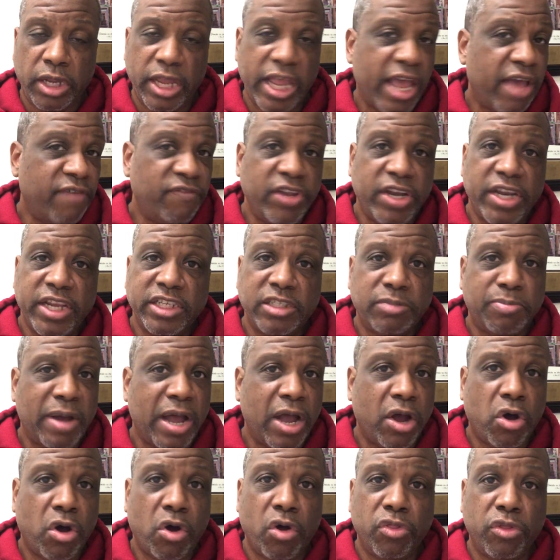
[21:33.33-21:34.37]
Evidenced
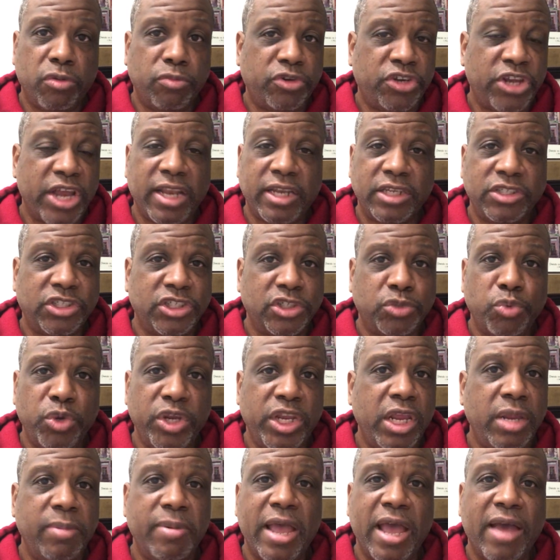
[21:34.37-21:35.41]
by all the challenges we
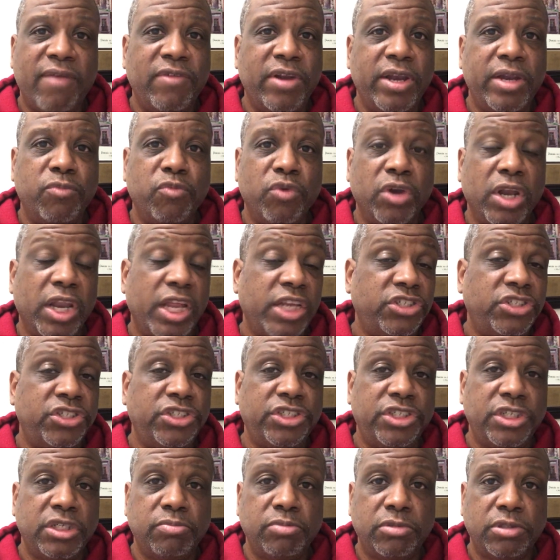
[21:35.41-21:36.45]
keep having in
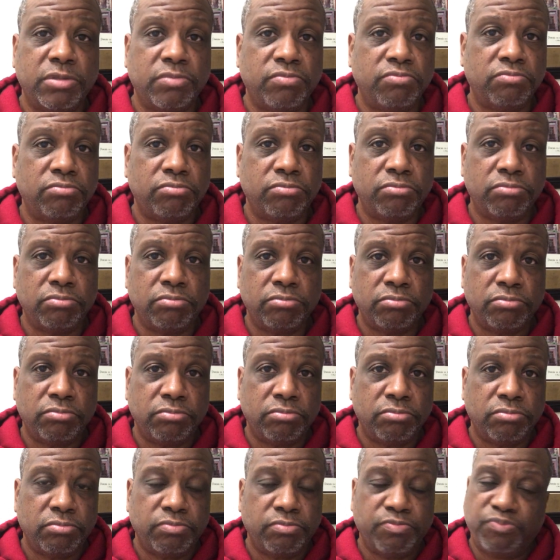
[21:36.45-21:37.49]
relationships,
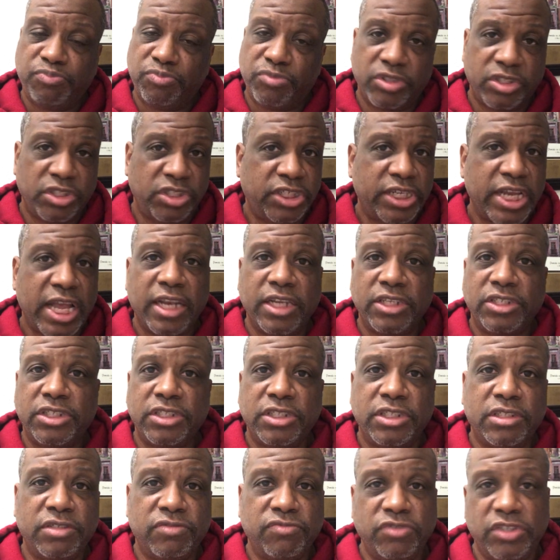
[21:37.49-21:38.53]
the
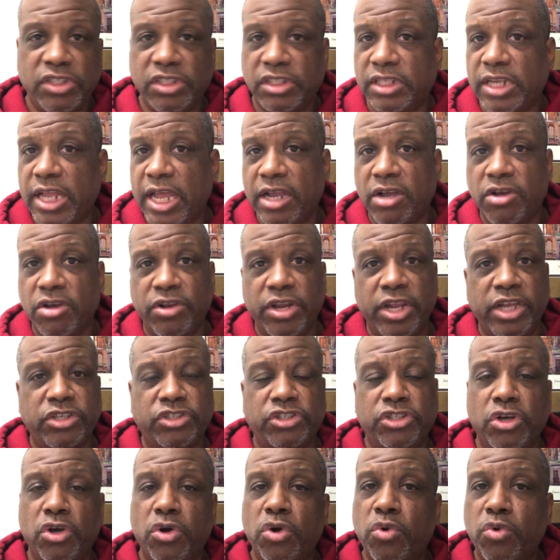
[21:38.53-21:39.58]
challenges of just like on that
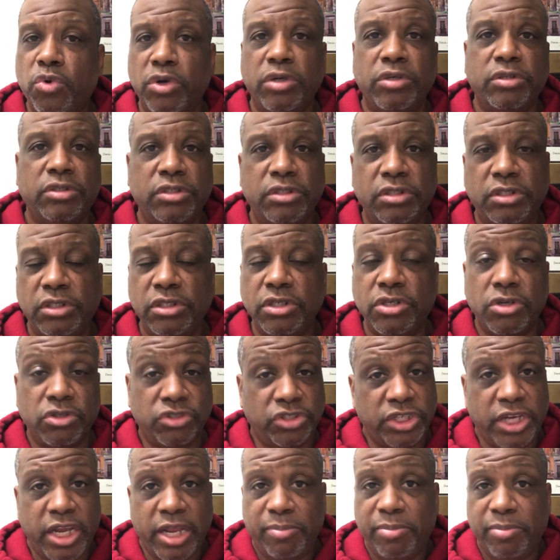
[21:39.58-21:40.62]
show where, you know,
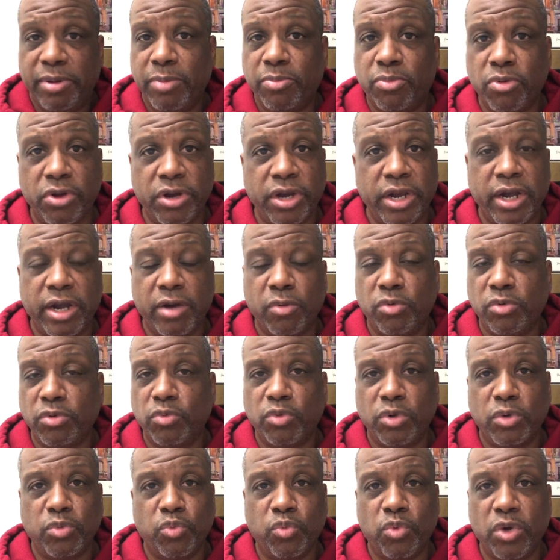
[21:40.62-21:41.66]
she had people in there
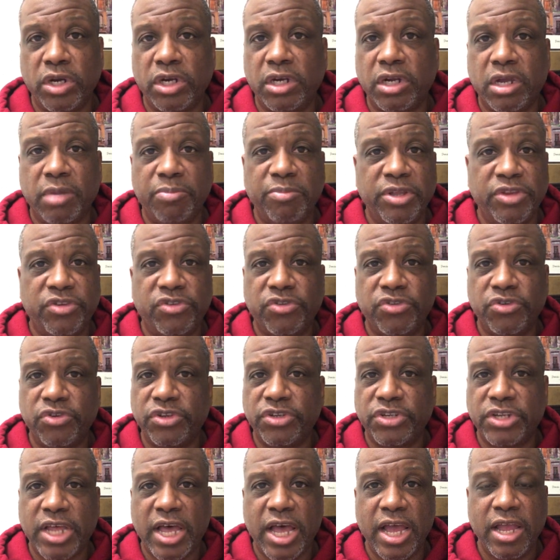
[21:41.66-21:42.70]
that wanted to commit
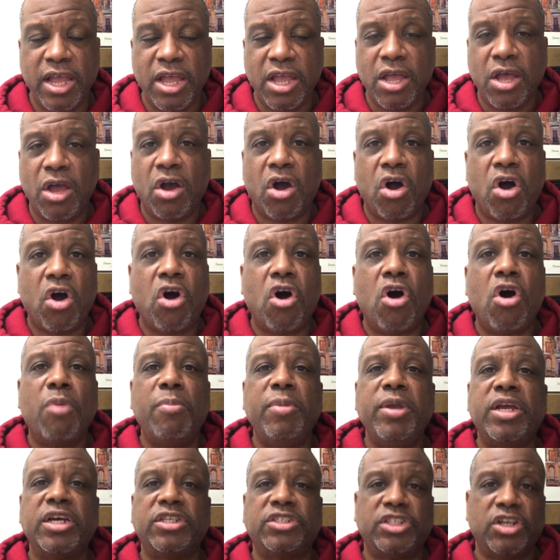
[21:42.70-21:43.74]
suicide, all
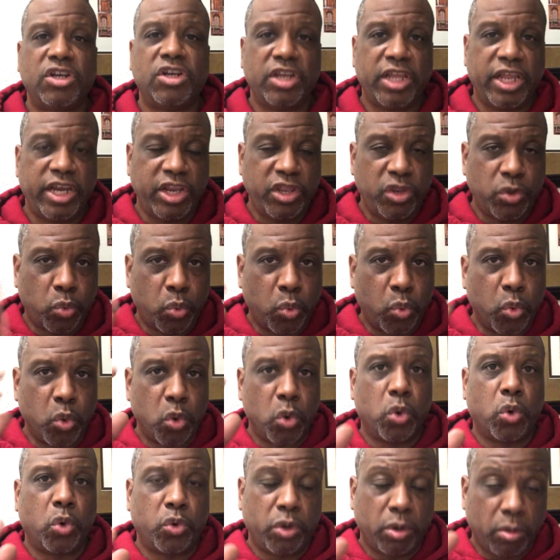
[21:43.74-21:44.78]
because they're letting the
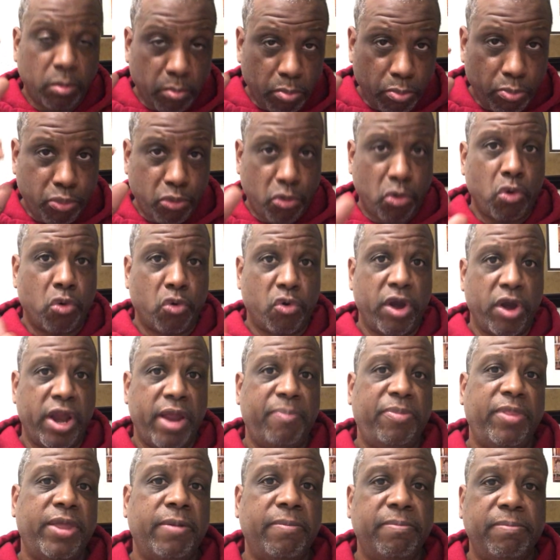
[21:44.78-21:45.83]
world program
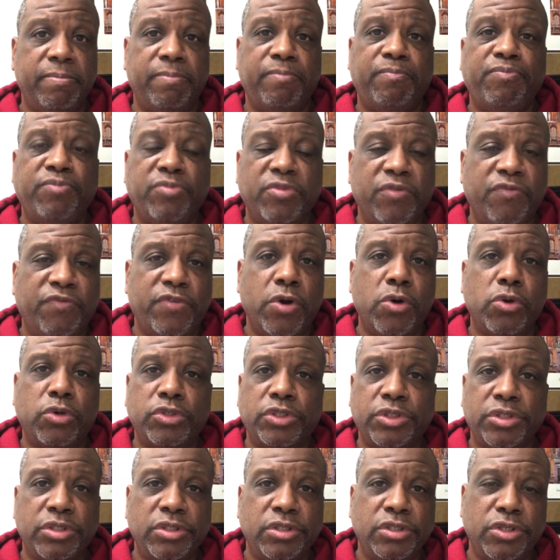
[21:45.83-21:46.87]
them.
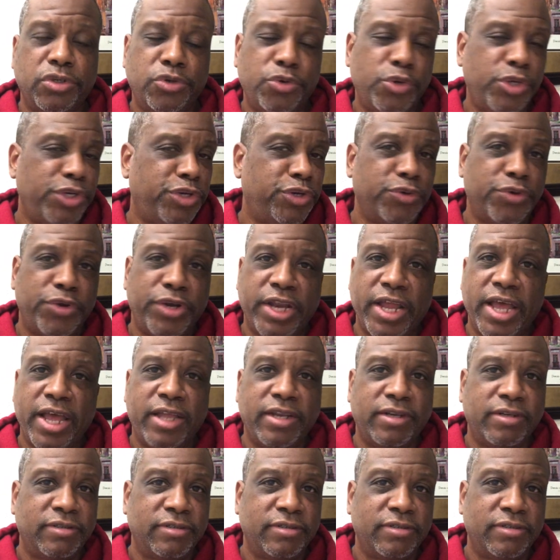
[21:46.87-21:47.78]
Folks, quit doing that.